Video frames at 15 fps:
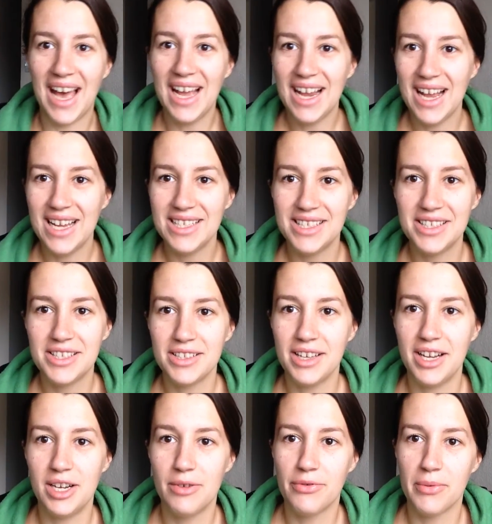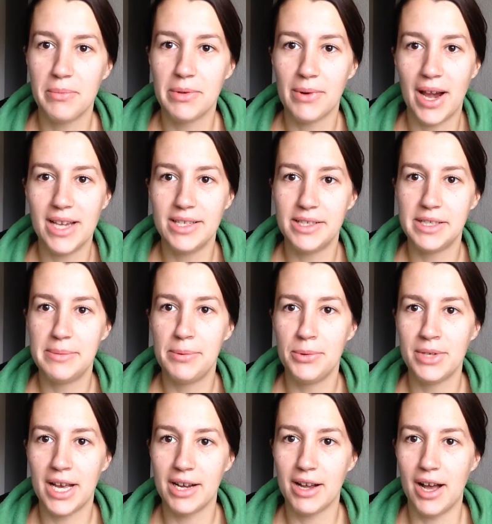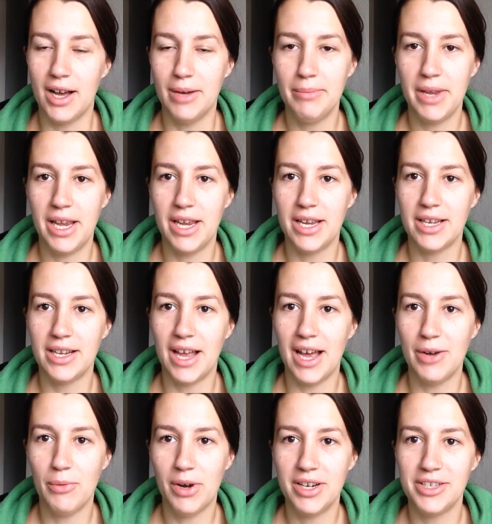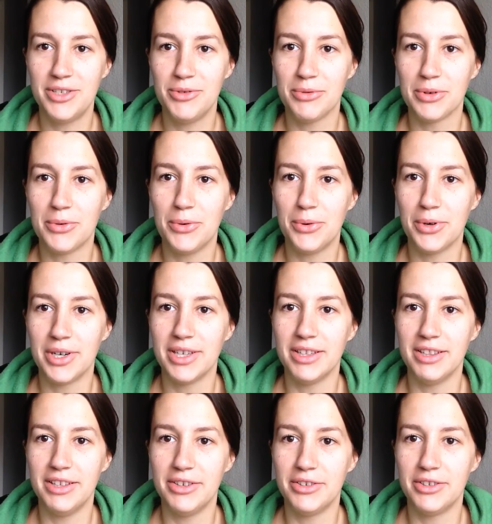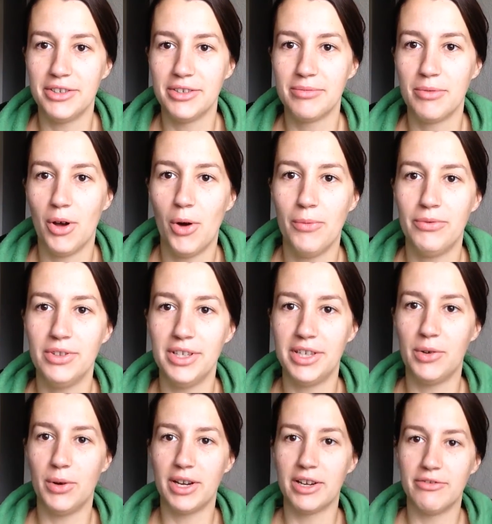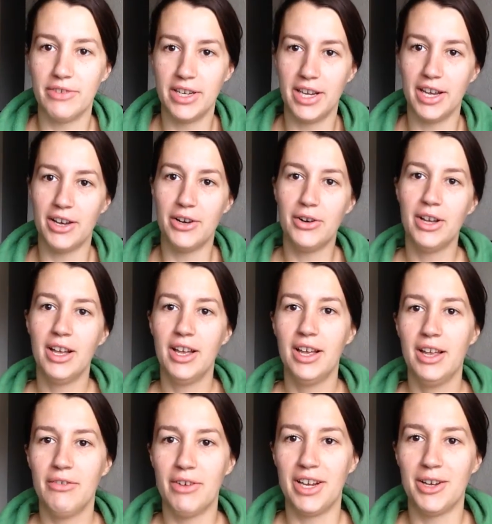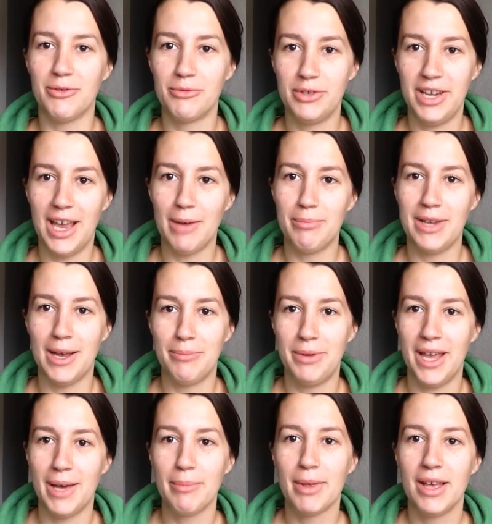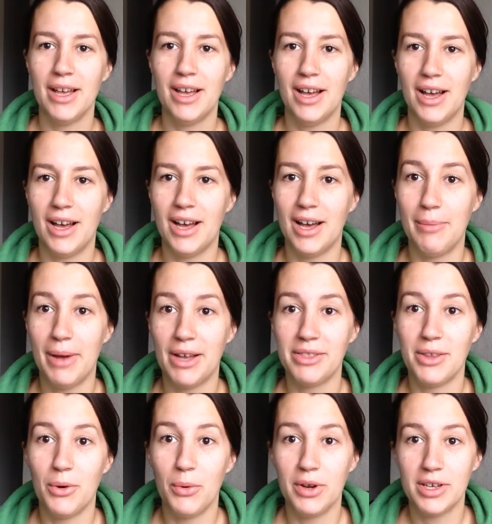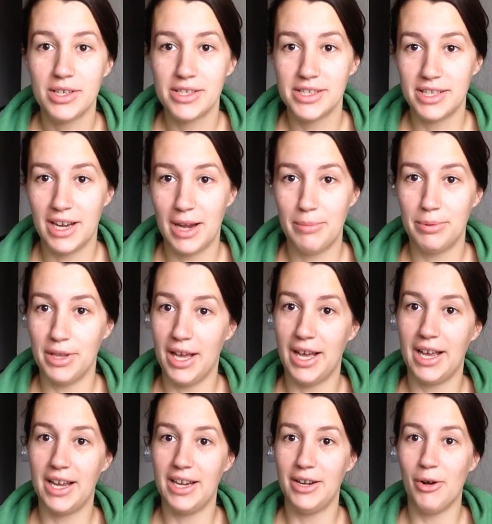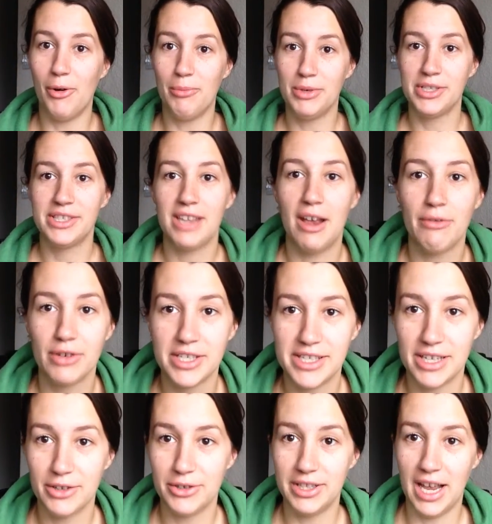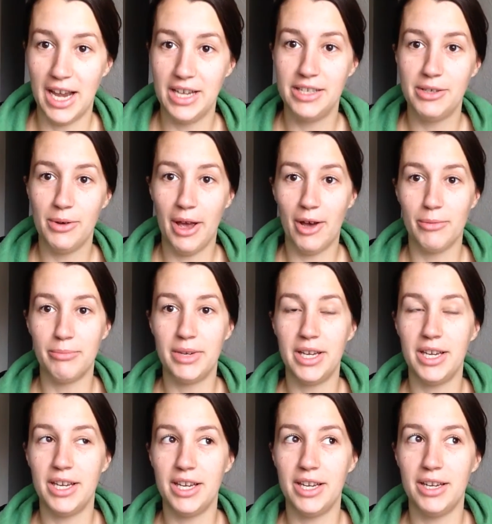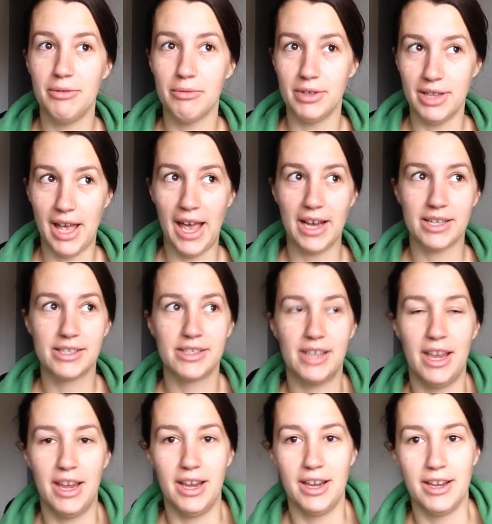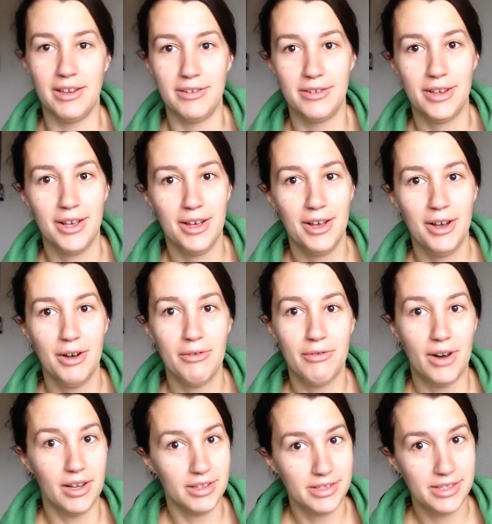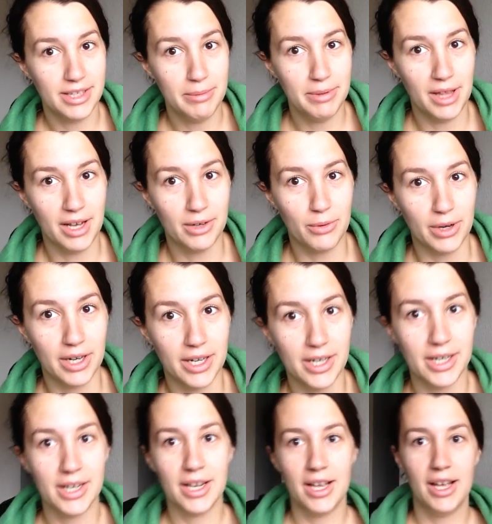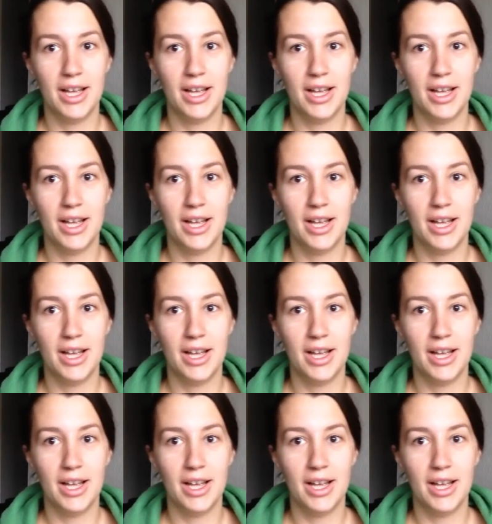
Hi guys, it's Elena from therisingspoon.com, and I wanted to record a little, hopefully quick video, if I don't yap, about the oils that I apply almost every single night to help me relax and fall asleep a lot quicker.